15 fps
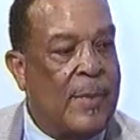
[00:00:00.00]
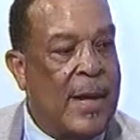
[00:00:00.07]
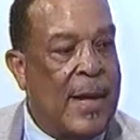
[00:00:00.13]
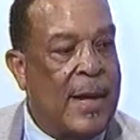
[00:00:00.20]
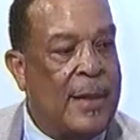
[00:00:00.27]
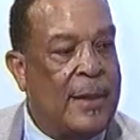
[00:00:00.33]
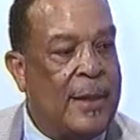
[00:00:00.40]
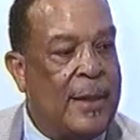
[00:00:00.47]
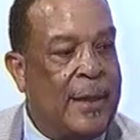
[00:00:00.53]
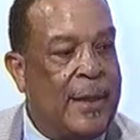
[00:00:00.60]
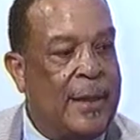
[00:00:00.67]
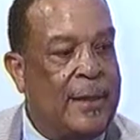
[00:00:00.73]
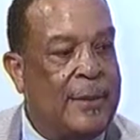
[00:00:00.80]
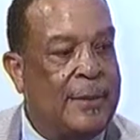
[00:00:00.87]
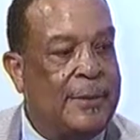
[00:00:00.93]
And
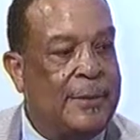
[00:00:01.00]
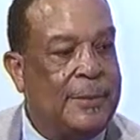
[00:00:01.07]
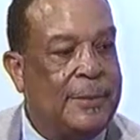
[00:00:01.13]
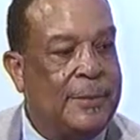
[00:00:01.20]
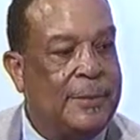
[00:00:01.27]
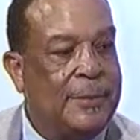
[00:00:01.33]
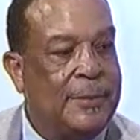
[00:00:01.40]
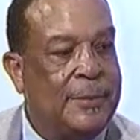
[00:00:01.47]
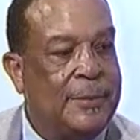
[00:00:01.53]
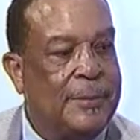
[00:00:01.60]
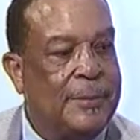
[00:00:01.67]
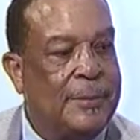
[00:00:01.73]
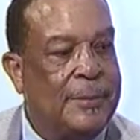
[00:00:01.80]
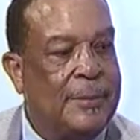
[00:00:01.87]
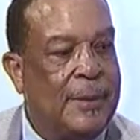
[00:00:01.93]
minored in English
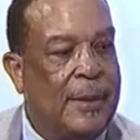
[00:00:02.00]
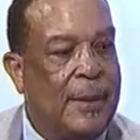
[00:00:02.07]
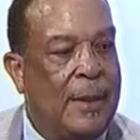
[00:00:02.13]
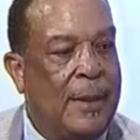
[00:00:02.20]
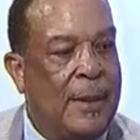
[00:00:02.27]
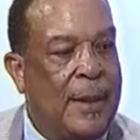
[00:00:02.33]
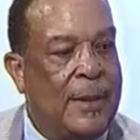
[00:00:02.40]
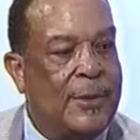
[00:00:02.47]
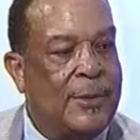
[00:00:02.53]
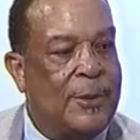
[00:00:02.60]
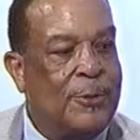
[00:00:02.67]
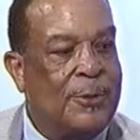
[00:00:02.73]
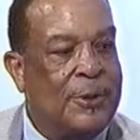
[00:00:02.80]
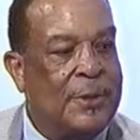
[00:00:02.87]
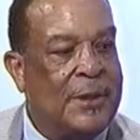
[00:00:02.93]
and
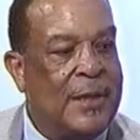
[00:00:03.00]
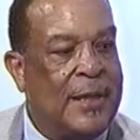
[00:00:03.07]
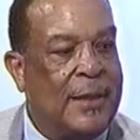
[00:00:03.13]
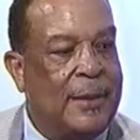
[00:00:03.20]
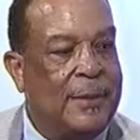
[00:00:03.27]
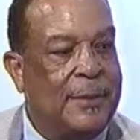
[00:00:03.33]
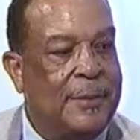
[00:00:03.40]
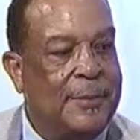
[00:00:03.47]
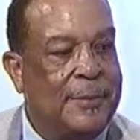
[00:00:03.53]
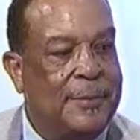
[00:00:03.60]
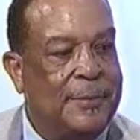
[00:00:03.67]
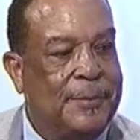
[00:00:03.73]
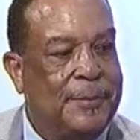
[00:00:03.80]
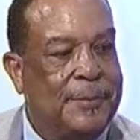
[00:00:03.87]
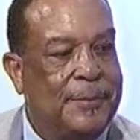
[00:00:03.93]
social studies.